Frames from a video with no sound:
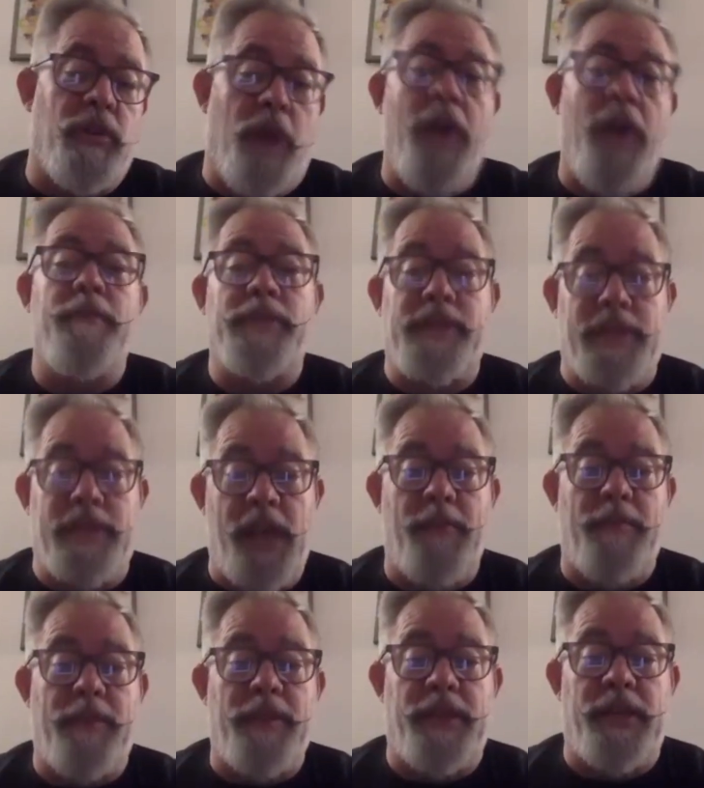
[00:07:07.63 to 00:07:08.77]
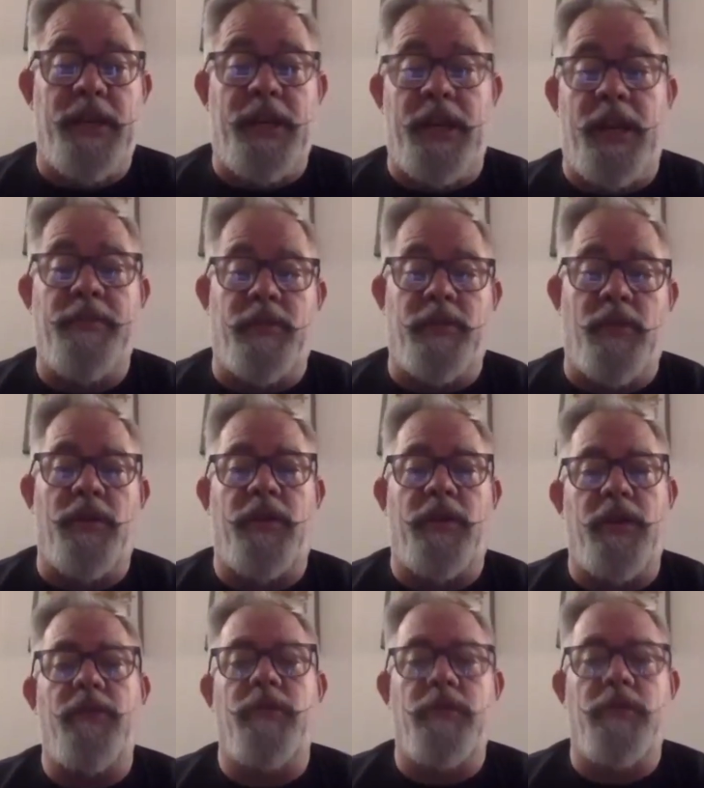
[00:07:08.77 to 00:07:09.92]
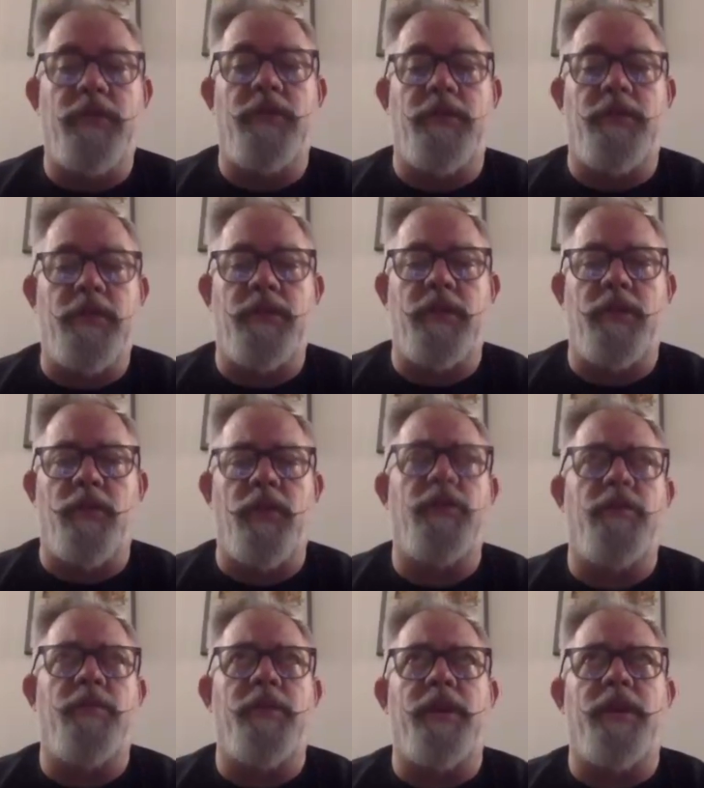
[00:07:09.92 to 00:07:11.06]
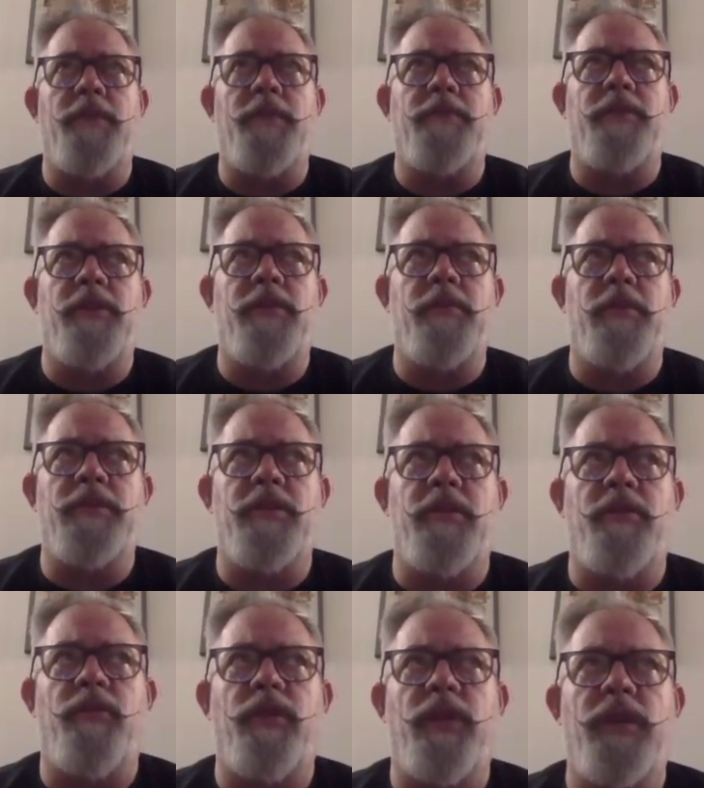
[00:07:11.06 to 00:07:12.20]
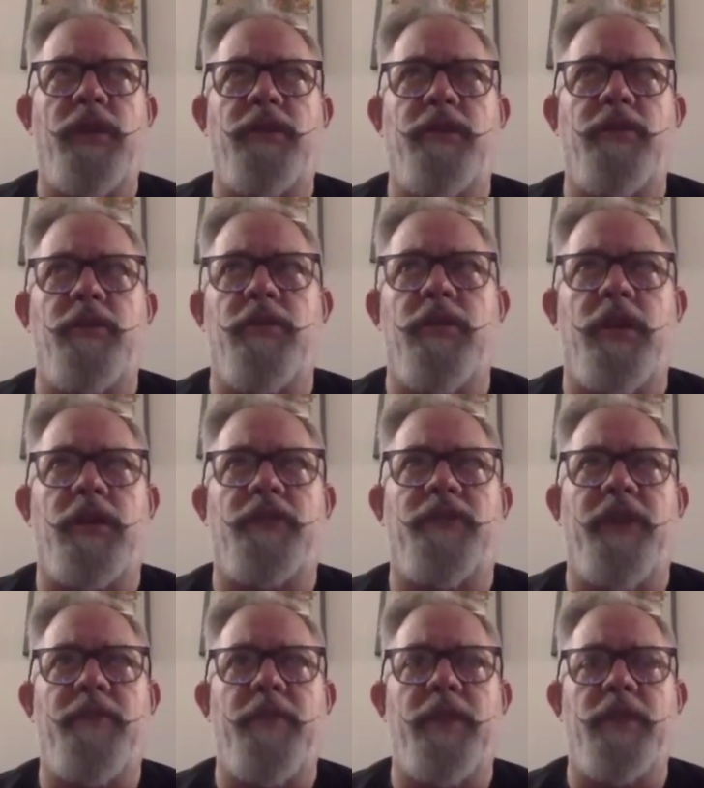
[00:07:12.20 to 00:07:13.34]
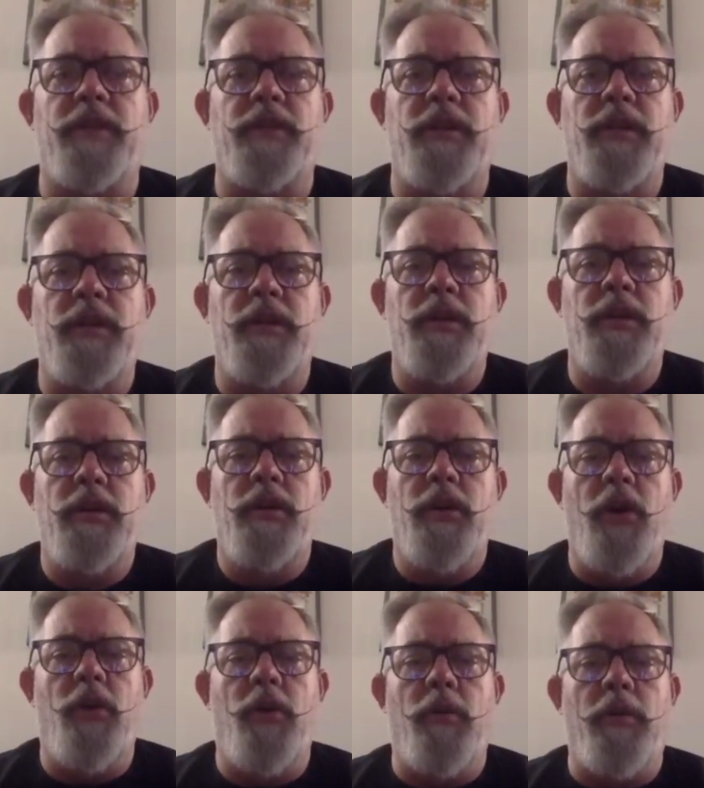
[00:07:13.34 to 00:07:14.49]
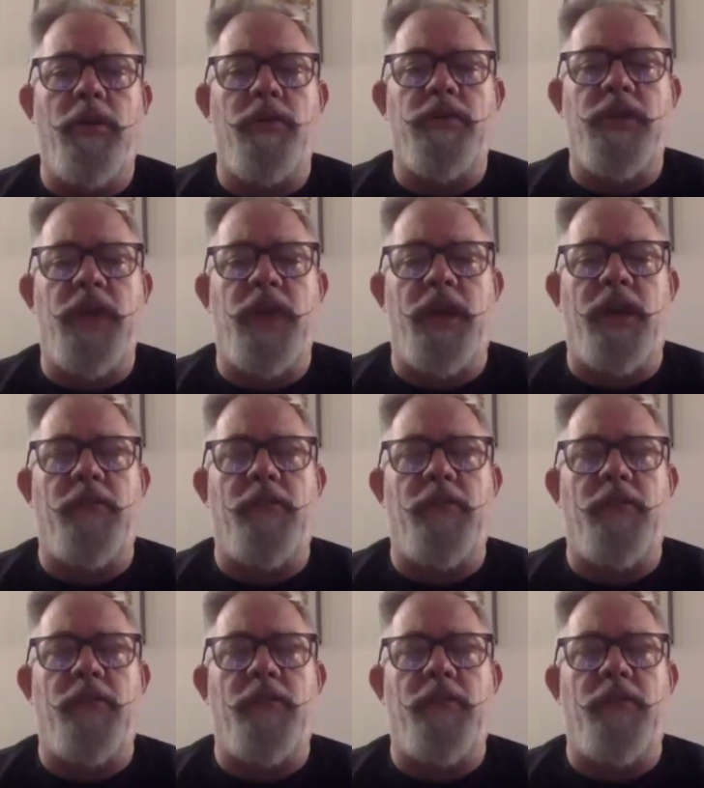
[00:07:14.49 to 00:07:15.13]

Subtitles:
So I'm slam busy and I'm just going, like, okay, do this. They're just like, what do you say? I'm like, I'm telling myself what I need to do in the next 5 minutes. Oh, well, what are you saying?